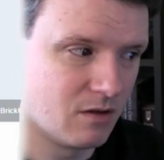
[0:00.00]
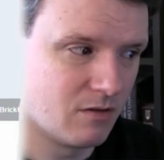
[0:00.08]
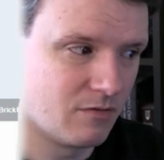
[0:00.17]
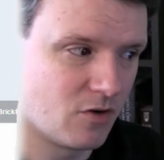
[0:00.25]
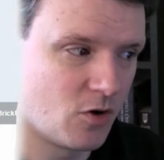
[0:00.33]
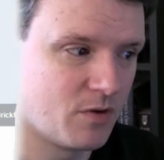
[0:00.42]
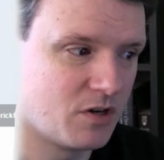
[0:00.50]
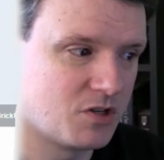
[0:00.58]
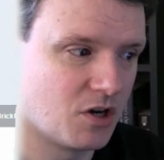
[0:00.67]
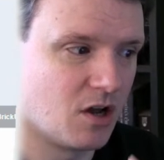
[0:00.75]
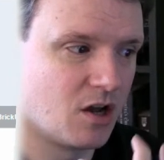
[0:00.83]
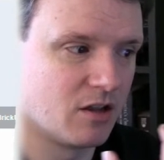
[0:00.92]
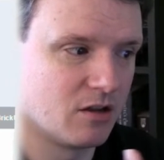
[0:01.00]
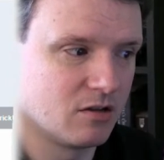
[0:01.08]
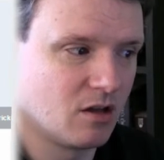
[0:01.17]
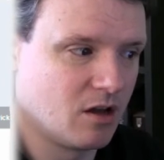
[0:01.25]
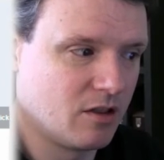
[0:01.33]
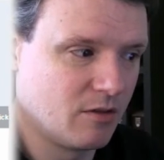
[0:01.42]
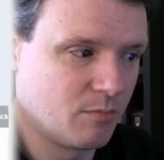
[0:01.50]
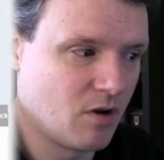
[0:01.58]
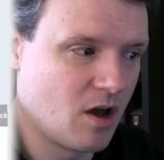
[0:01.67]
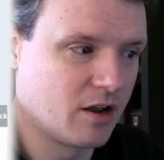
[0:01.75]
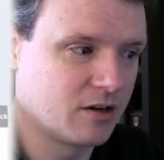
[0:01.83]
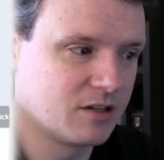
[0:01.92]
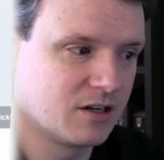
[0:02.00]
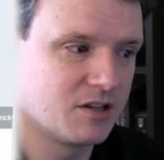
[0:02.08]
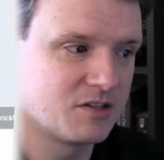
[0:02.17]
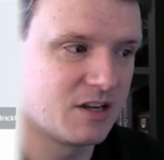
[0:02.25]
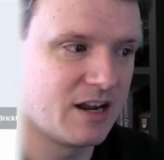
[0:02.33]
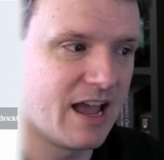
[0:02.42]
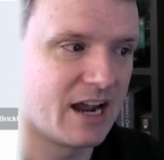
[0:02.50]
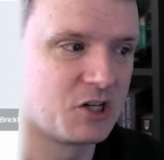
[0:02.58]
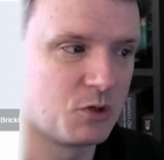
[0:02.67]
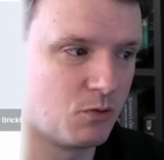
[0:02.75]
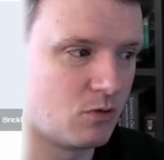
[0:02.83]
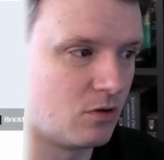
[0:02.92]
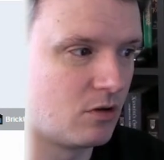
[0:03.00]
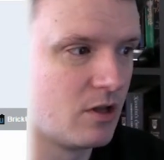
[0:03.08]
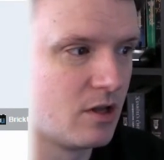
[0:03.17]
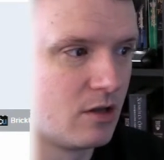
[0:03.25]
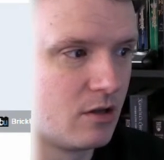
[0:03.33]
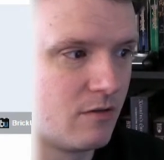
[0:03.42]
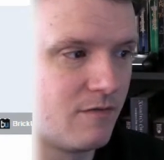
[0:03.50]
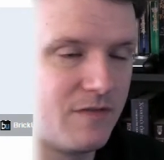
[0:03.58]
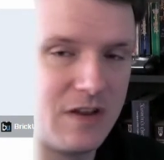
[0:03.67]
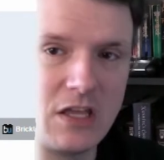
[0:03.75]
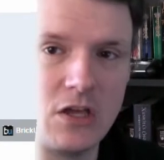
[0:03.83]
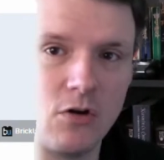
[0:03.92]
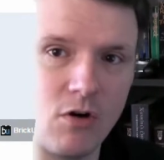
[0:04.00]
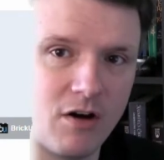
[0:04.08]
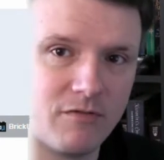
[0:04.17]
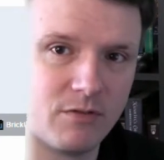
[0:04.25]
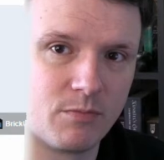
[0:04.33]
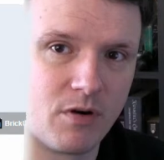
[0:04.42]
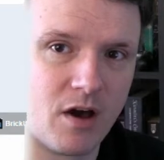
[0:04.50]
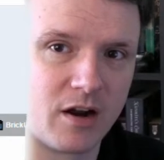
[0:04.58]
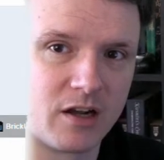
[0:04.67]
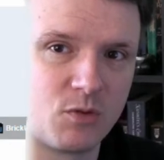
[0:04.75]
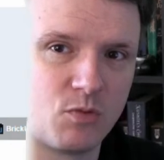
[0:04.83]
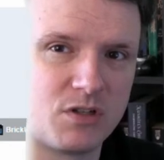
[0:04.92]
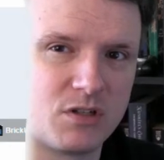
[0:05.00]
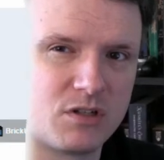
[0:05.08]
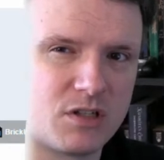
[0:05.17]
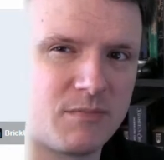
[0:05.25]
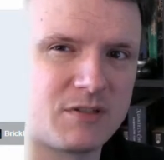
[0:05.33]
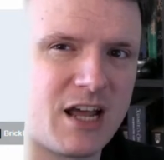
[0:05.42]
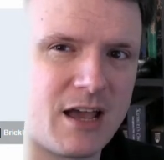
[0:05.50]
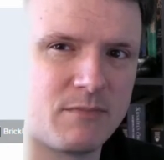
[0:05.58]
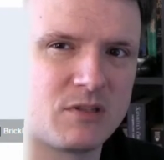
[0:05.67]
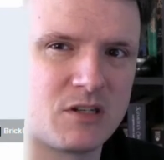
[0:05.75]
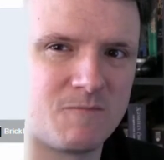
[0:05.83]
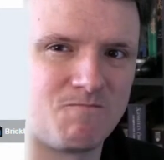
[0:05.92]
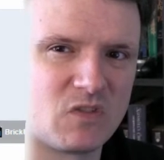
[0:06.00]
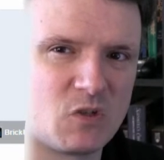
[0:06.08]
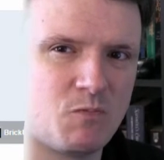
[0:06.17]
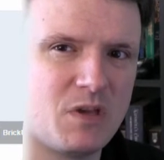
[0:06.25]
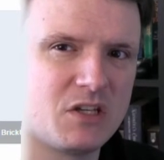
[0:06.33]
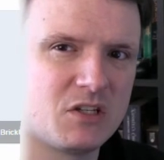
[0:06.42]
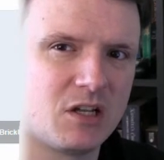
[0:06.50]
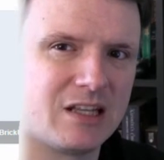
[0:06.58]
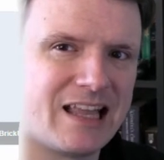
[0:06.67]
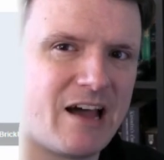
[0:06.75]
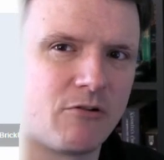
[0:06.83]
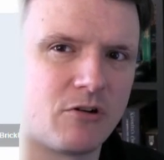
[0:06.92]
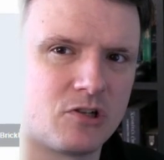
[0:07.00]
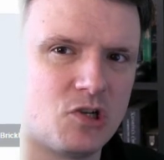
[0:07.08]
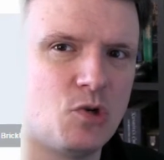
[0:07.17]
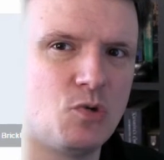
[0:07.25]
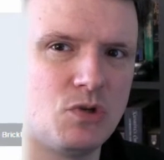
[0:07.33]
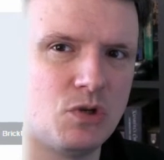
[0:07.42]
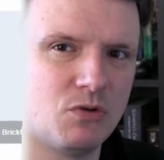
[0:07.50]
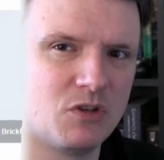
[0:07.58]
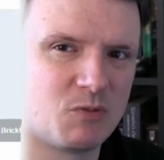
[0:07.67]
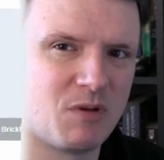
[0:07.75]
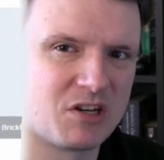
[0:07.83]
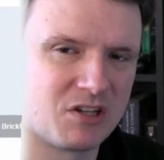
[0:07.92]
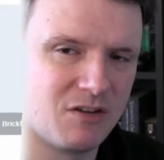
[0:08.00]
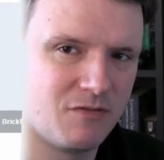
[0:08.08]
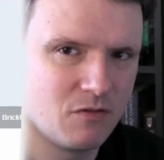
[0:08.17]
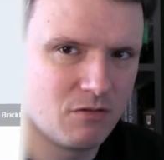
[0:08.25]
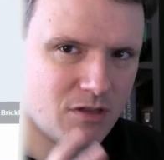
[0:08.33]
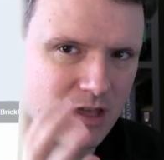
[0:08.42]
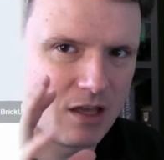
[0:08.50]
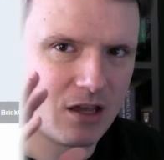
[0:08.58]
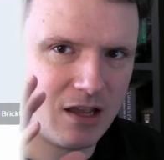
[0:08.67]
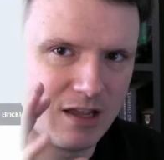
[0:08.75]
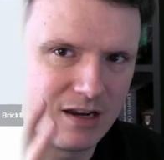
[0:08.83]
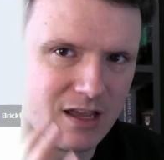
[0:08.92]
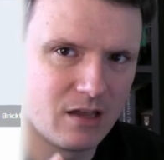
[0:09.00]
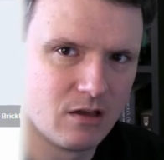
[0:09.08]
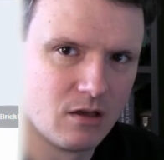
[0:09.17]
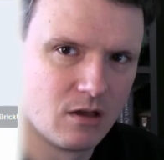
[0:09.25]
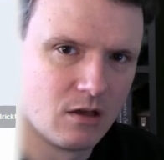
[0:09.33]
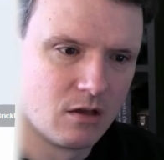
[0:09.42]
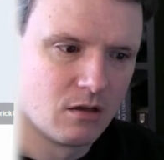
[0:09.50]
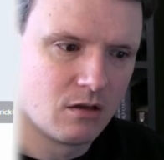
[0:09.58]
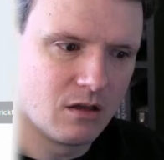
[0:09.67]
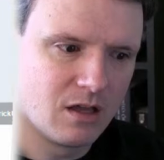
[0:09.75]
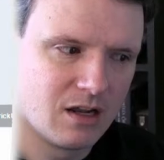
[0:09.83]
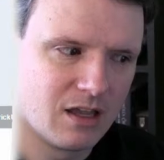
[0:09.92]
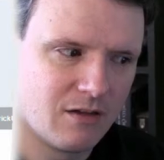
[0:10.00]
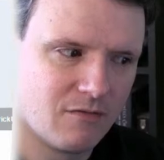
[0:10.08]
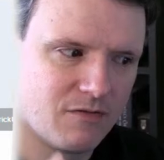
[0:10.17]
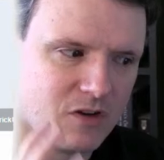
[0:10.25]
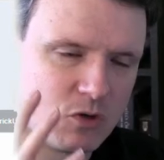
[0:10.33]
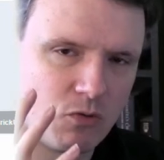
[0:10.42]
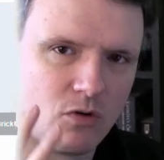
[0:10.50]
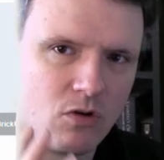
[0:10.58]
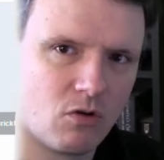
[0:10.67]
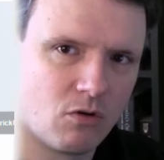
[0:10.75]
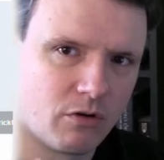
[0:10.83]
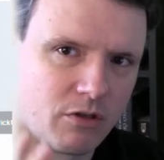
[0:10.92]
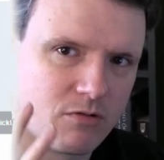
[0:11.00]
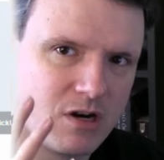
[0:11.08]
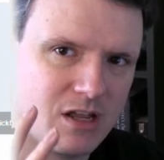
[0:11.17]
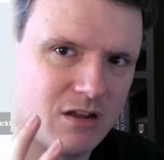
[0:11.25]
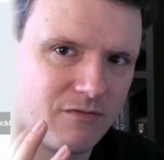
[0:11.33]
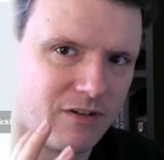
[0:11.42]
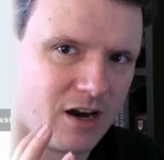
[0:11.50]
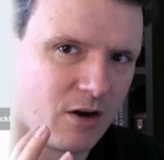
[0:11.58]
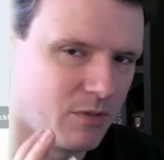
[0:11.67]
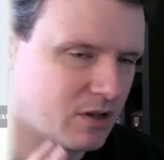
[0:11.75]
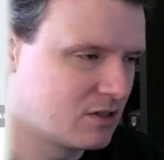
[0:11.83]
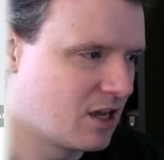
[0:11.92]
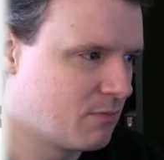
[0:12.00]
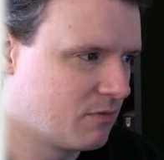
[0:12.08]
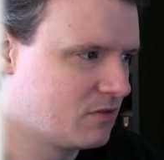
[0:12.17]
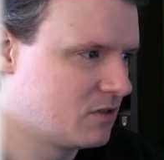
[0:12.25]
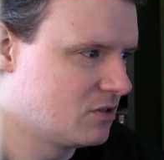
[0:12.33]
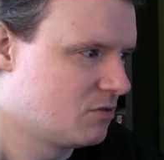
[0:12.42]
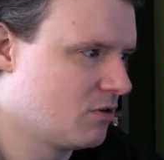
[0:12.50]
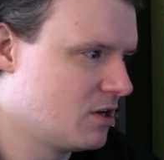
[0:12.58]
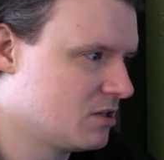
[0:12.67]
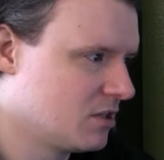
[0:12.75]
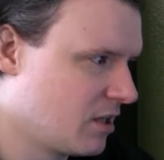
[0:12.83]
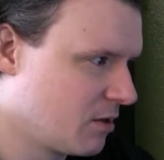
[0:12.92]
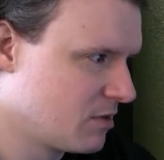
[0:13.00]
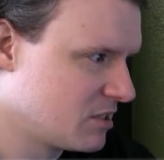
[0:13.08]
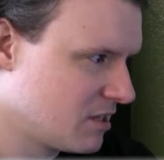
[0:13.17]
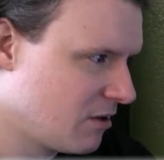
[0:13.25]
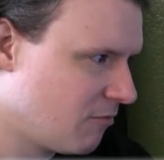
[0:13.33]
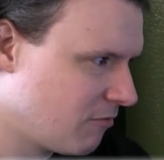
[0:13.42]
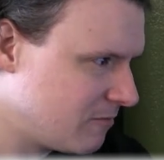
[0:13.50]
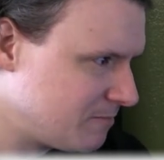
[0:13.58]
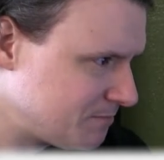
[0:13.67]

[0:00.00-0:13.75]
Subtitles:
verbiage on the product. It is an actual video of the product, which sometimes speaks louder to you, especially if you think in a visual or 3D environment type of situation like myself.